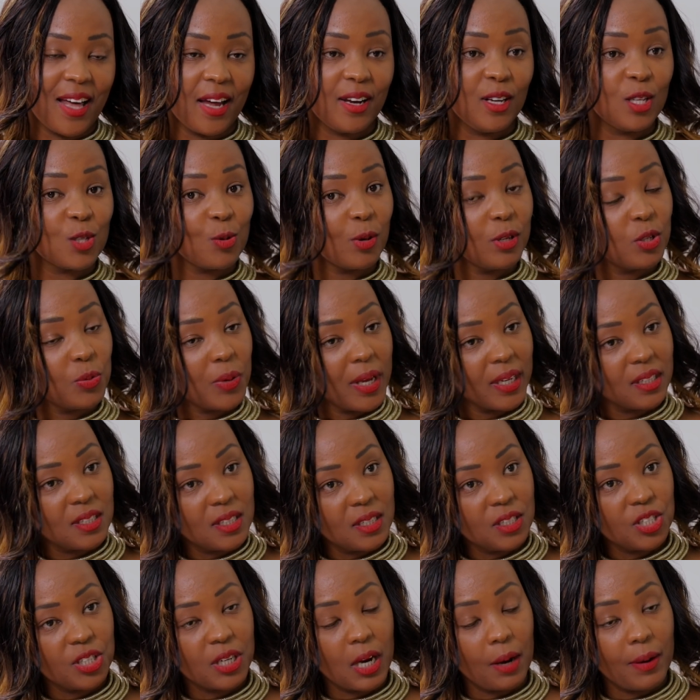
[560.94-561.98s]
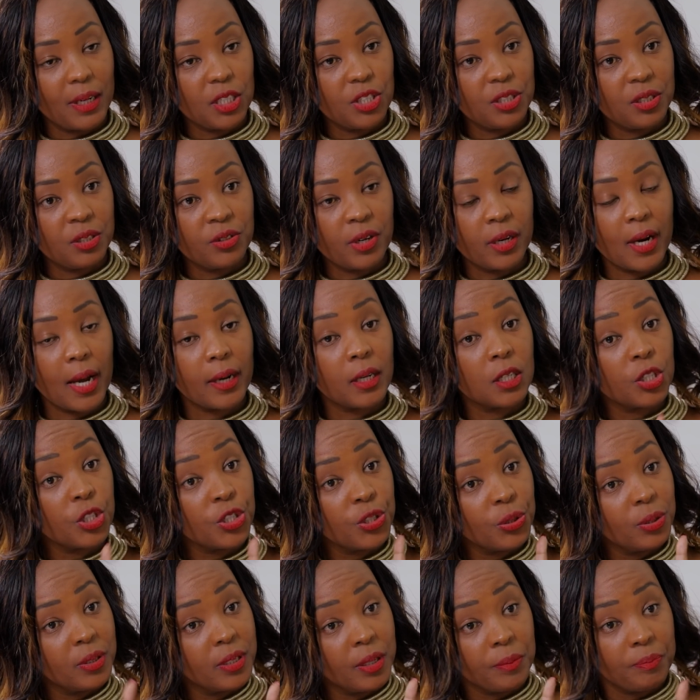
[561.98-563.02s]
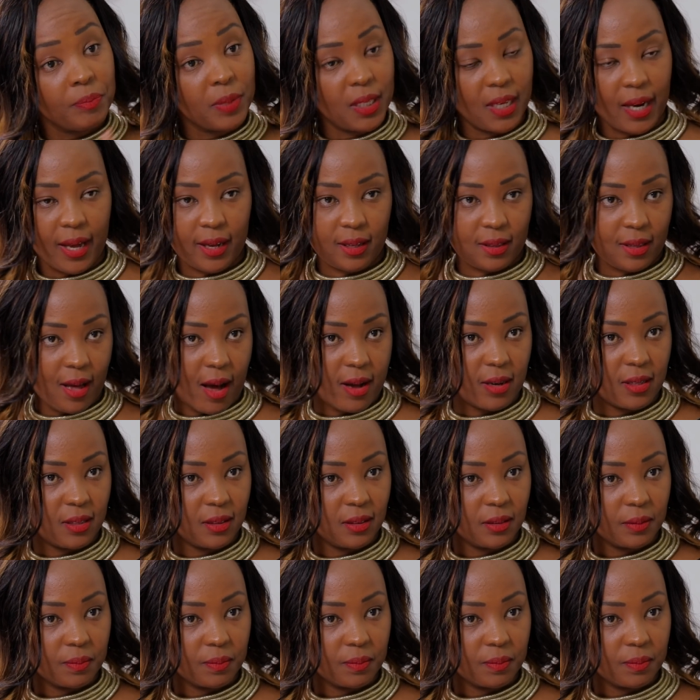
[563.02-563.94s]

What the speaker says: That is what we are teaching our children, that it shouldn't be like that.